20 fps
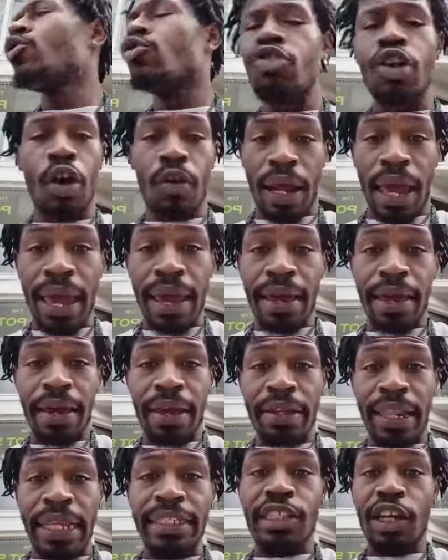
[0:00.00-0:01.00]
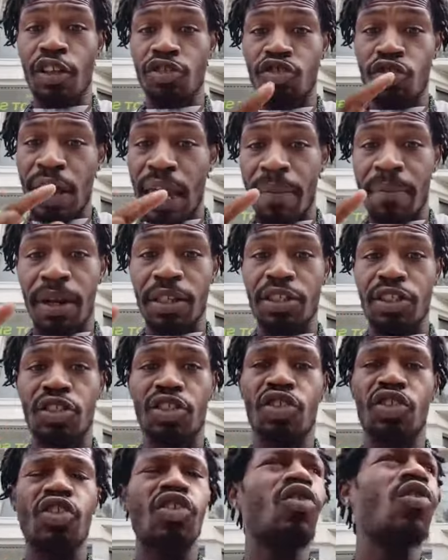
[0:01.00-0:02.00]
You know that. They taught you that much
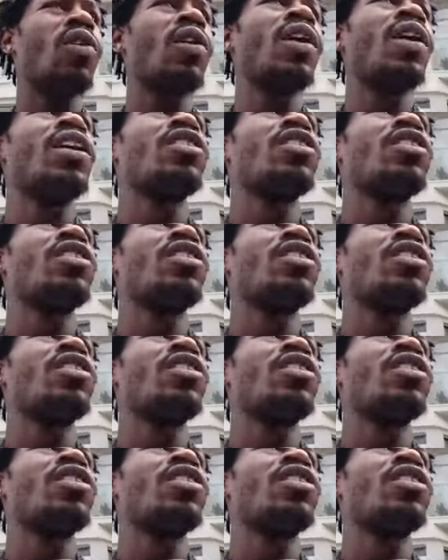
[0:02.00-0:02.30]
in school.